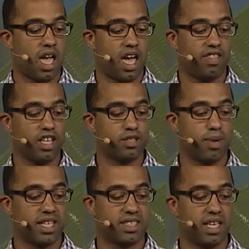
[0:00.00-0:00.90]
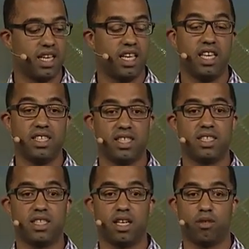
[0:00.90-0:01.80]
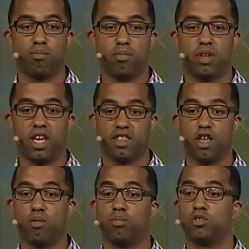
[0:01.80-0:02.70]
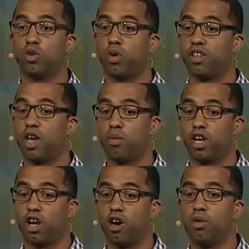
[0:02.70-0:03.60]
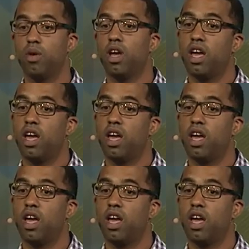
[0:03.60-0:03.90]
And this makes it easy to get them to where they want to go,